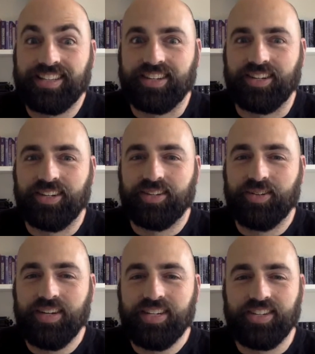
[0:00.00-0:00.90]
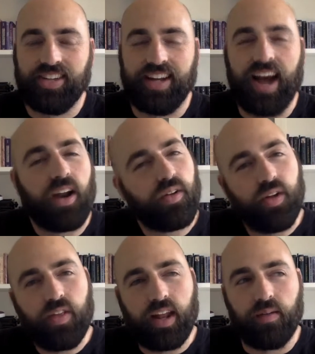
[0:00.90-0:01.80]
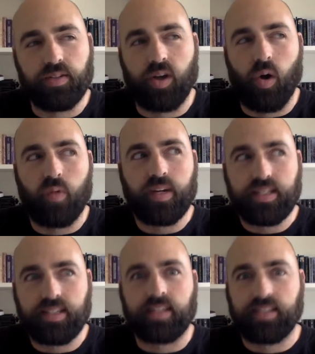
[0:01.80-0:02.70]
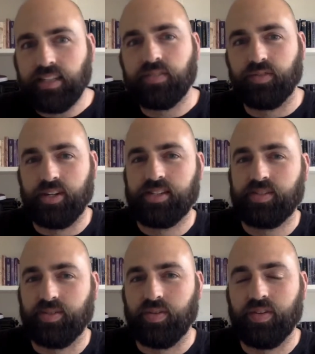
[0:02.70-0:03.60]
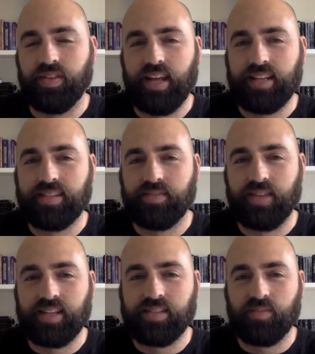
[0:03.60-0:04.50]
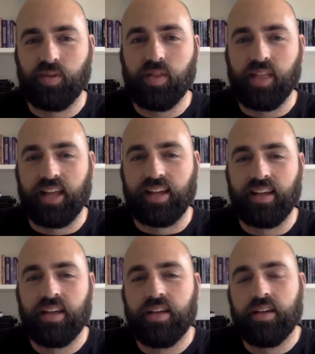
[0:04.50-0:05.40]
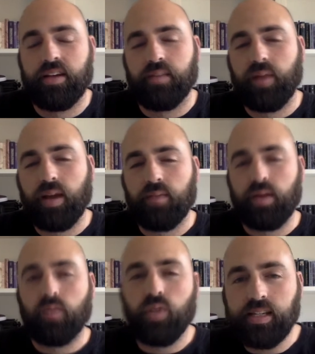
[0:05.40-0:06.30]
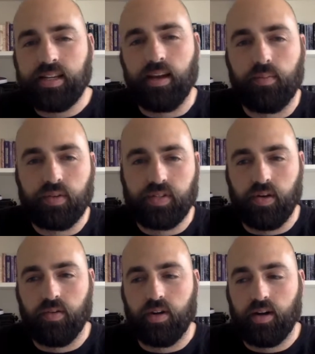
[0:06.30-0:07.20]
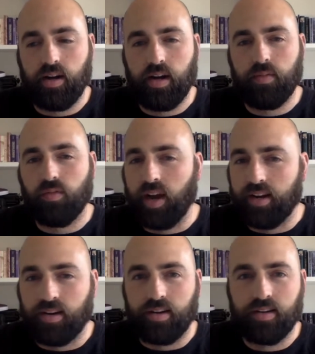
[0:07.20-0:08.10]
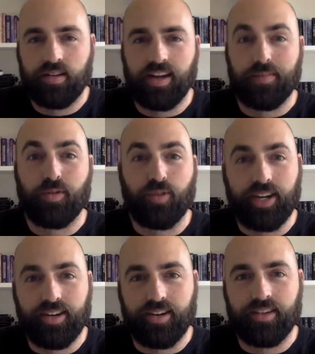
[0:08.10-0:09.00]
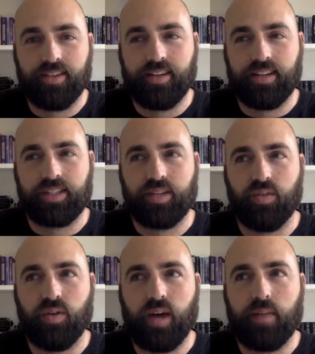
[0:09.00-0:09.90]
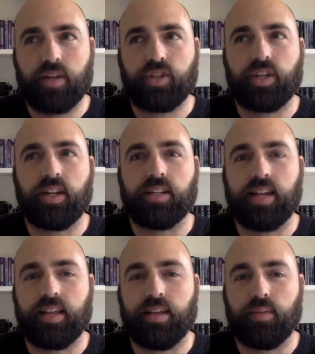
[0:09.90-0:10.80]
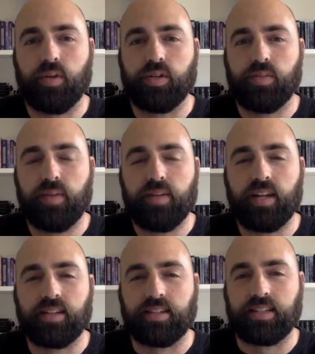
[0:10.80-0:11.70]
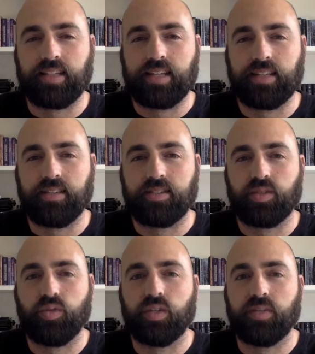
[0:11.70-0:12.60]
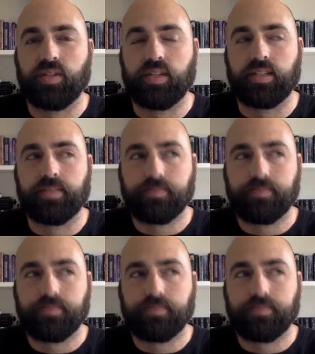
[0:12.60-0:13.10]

a good question. I don't know that I was always successful at school. That's one thing. My one tip, so I'm a writer, I'm a reader, and so I'm actually going to take the approach, maybe not success in school as much as